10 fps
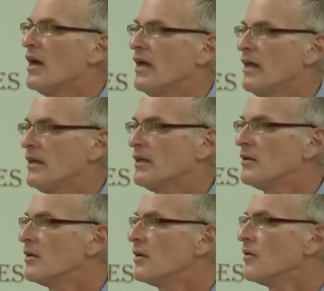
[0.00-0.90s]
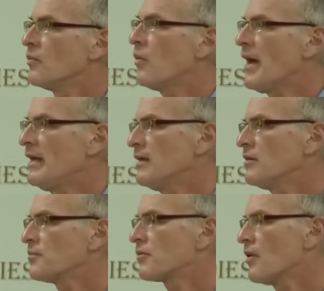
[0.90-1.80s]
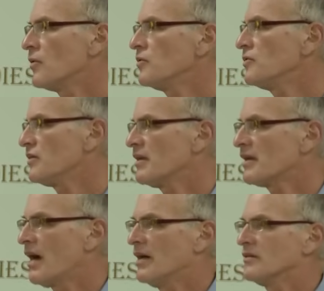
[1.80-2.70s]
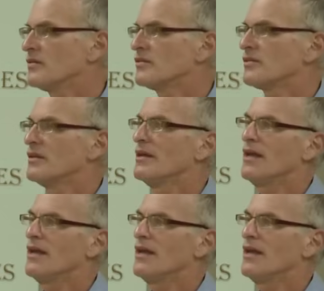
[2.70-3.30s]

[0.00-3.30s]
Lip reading: a weighing the pros and the cons.